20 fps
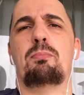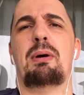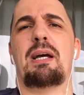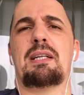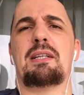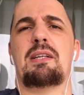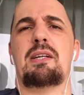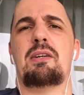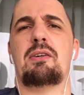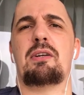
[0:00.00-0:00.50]

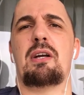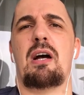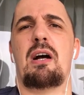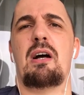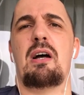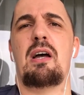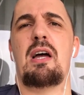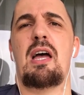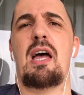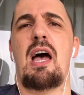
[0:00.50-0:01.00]
bacteria,
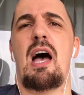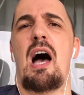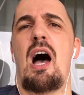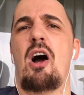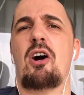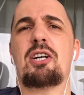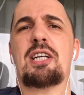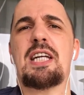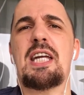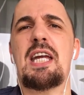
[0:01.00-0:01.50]

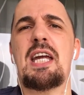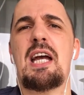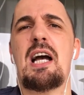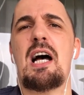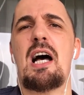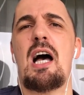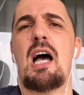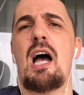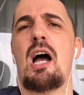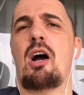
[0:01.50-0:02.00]

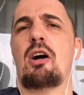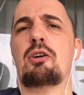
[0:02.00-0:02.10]
archaea,